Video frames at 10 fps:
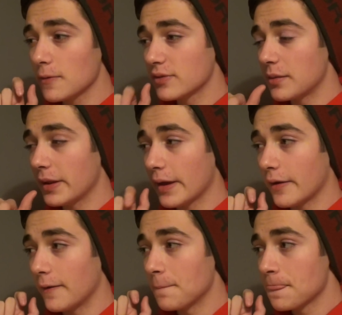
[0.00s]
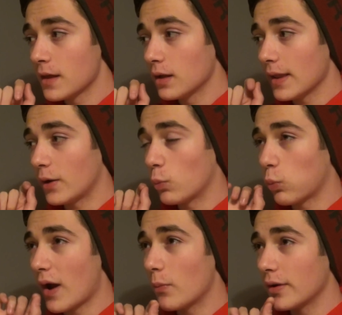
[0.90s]
There's gonna be like a like
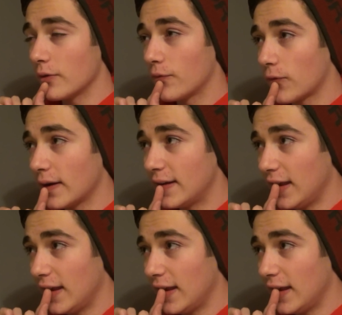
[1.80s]
right where your front